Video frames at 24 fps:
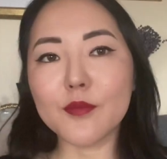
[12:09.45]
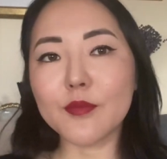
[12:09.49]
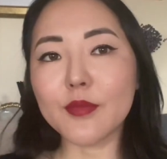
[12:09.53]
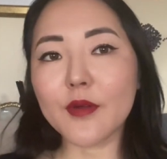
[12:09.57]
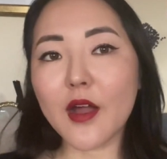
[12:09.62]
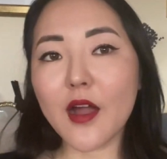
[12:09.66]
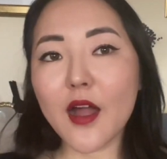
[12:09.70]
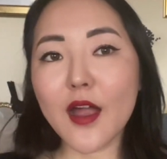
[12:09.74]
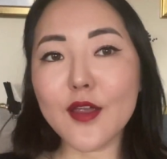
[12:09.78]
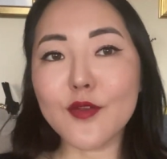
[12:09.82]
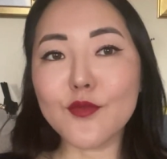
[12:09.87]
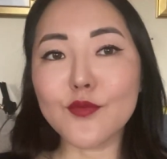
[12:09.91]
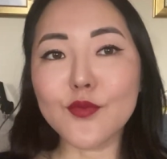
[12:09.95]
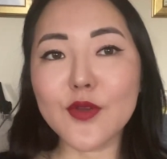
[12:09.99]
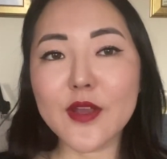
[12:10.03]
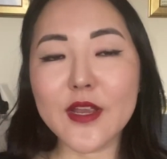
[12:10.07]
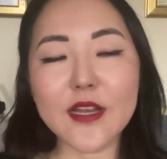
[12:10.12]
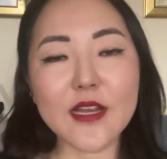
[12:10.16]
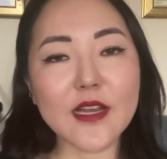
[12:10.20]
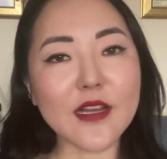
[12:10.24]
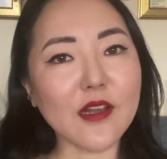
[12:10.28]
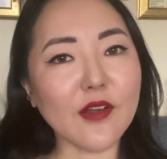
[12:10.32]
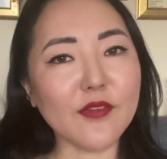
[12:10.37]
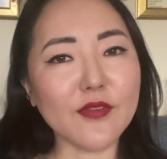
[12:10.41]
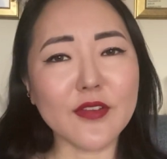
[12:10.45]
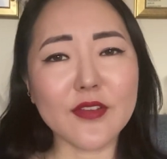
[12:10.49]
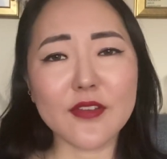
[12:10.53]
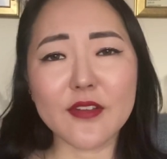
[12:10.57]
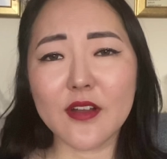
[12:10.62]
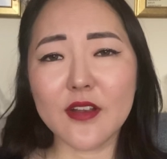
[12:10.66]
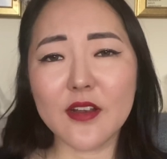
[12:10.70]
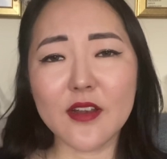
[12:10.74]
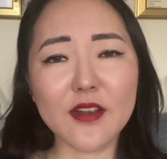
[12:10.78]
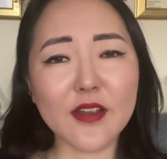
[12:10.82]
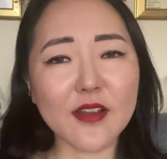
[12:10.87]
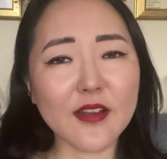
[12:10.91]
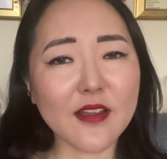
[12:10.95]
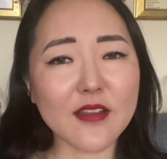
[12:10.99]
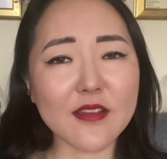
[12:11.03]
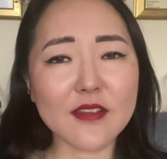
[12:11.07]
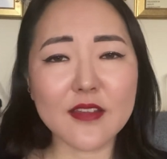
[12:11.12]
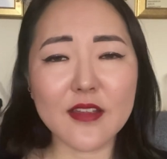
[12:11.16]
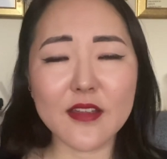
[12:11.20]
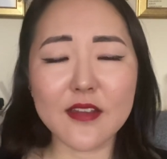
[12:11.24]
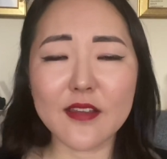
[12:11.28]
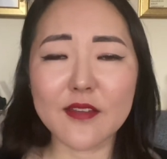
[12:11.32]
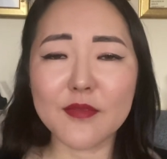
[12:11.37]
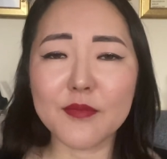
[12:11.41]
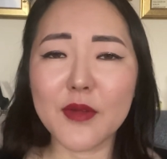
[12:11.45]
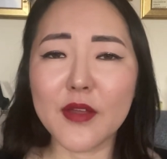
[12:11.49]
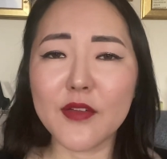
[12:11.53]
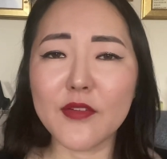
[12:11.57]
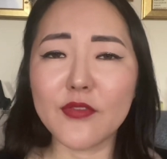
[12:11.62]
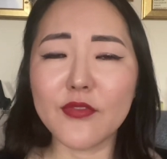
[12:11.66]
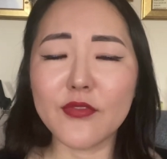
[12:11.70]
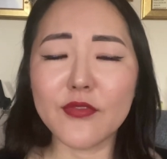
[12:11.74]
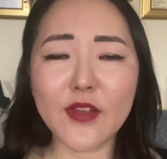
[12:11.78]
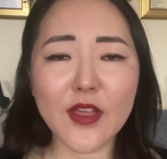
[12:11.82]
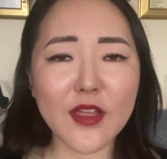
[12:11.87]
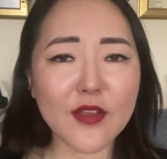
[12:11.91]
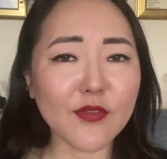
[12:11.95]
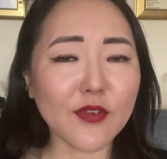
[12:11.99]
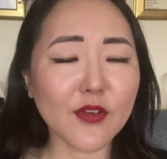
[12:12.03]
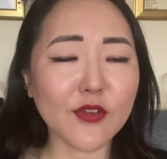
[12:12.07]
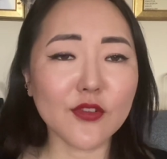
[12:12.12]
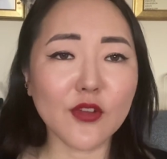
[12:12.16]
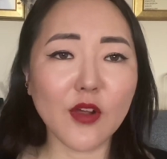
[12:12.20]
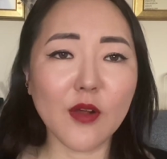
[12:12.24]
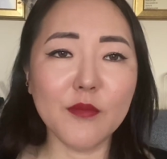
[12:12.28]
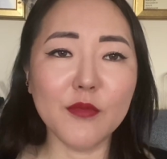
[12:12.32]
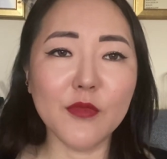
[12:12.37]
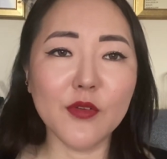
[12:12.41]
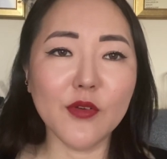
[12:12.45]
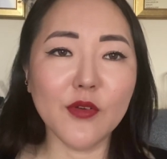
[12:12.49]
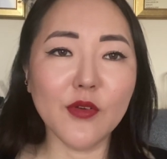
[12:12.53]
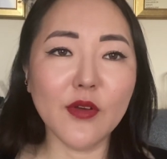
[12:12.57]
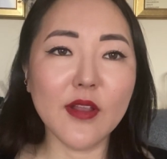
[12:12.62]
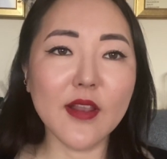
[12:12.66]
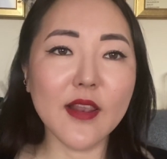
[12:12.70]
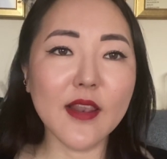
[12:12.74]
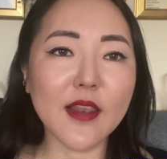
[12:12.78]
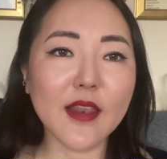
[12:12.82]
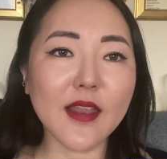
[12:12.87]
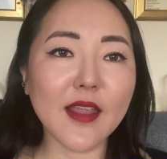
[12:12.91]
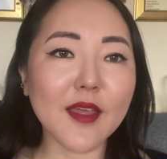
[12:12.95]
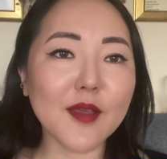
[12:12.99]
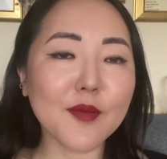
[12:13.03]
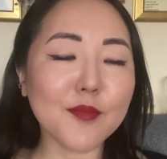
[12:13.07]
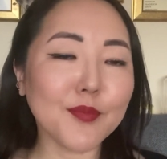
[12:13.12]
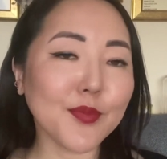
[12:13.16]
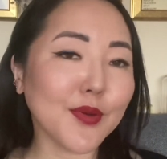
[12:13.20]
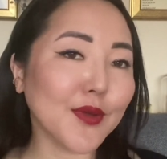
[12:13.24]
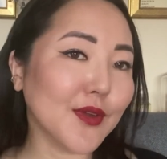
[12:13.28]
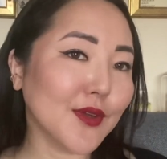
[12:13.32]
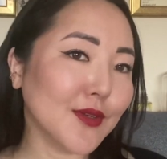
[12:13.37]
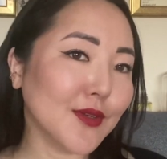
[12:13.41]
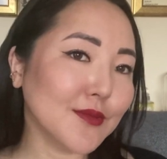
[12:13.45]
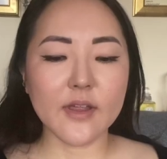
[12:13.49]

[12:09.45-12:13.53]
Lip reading: But I really love this color. Like I said, it's my favorite autumnal lip.